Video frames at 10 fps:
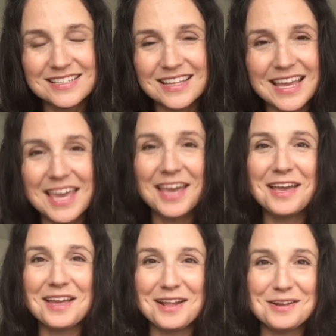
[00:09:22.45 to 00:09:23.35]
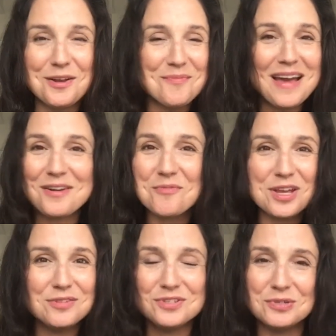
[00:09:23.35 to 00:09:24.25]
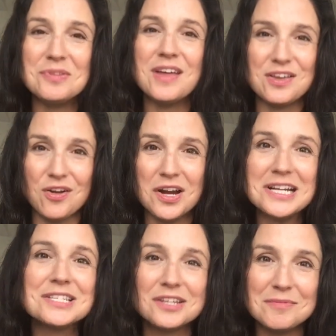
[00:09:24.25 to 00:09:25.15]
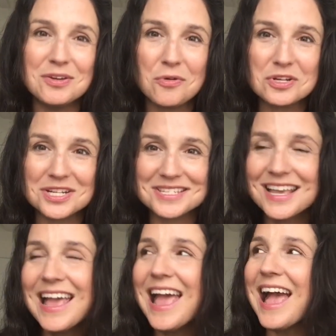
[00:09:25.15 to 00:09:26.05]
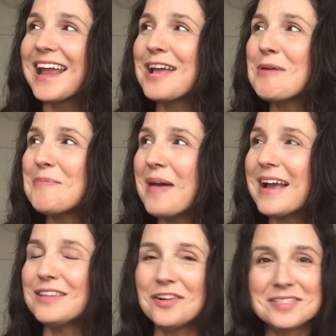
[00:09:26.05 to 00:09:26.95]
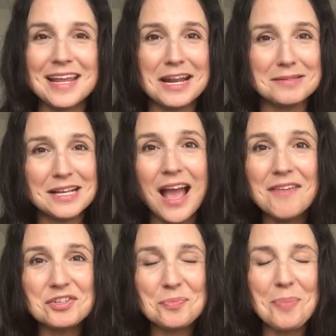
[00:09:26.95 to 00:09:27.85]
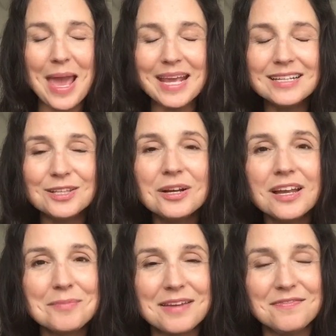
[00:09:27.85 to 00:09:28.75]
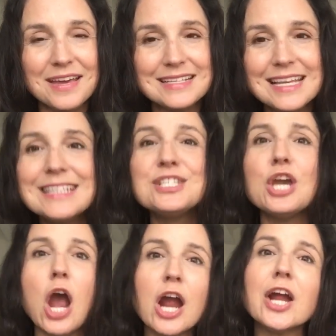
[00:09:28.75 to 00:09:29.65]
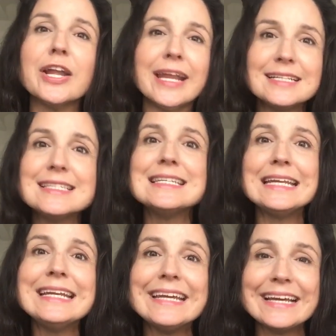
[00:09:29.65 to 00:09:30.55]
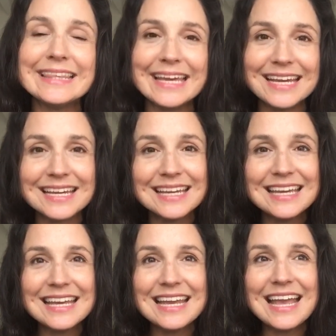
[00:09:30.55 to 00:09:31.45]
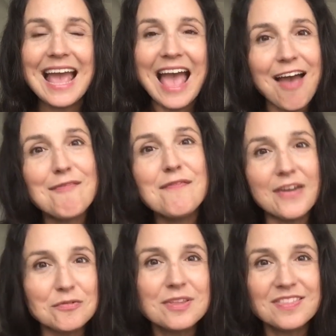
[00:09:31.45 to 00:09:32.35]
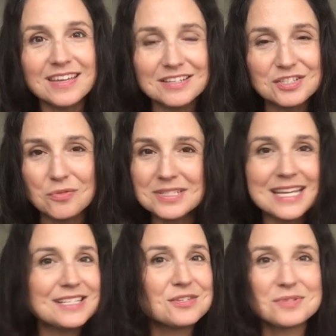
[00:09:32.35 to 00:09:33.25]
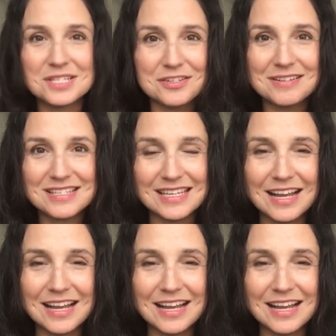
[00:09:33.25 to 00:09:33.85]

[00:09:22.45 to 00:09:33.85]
Like, no matter what you do with that yarn, it's going to be gorgeous. And I went back and looked at it and I was like, I have such a pained look on my face. It's yarn, it's knitting. Like, have fun with it. Don't take it so seriously.